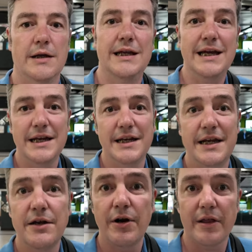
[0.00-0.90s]
The
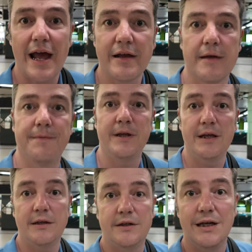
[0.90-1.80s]
nearest exit for
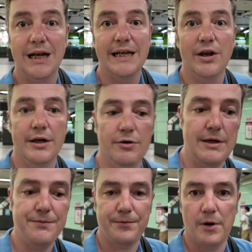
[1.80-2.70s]
the Chi Lin
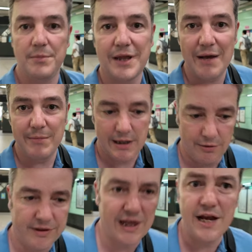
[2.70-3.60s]
Nunnery from Diamond
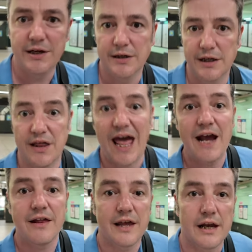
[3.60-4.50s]
Hill Station is
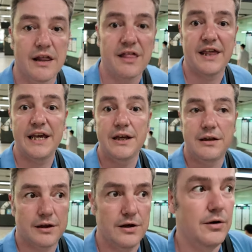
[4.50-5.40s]
exit
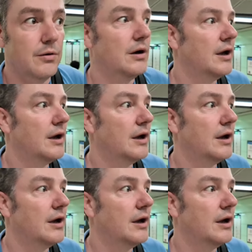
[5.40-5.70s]
C2.